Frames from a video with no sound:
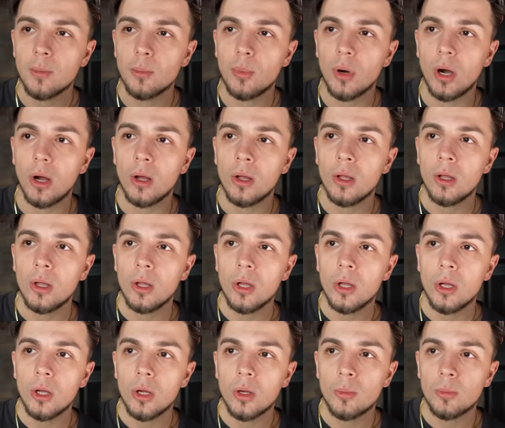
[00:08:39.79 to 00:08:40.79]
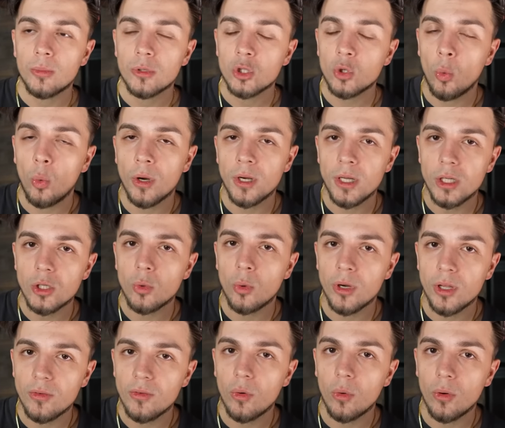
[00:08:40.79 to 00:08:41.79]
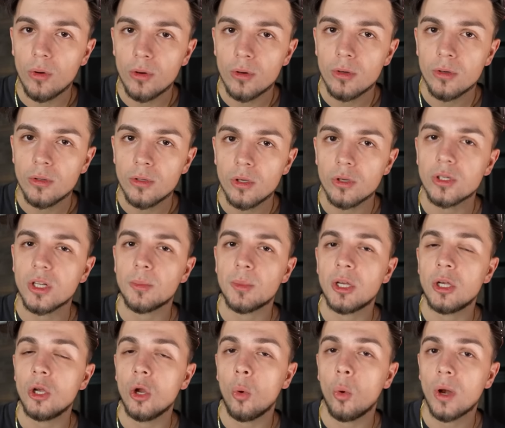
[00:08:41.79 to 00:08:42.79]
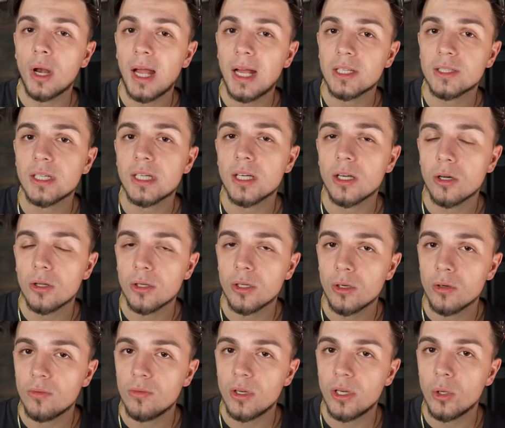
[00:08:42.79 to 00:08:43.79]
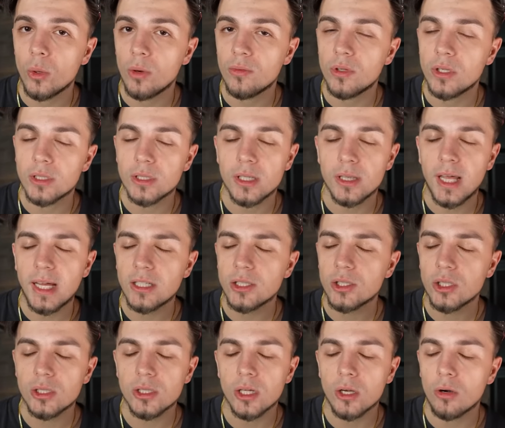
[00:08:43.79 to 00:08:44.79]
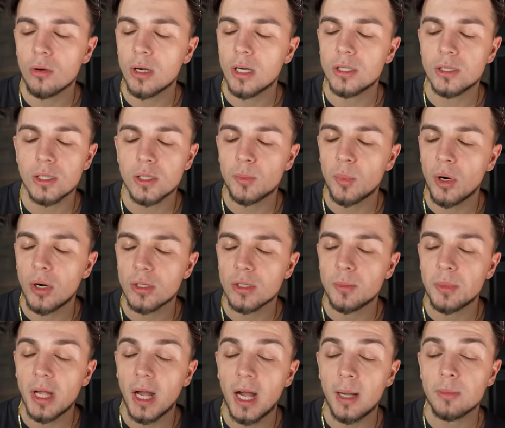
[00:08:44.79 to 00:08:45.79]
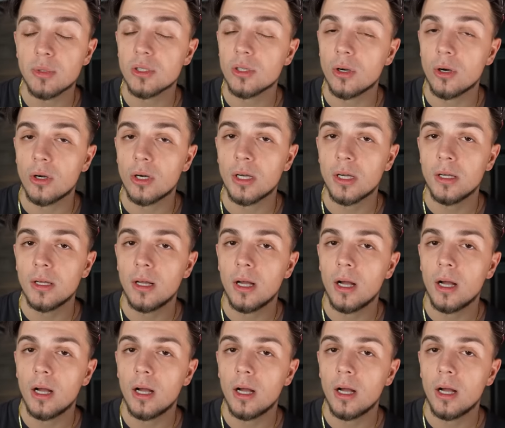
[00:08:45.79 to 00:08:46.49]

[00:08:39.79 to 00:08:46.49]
But 2024. You're telling me no one has a clear video of this? That's just the craziest part to me. I'm sorry.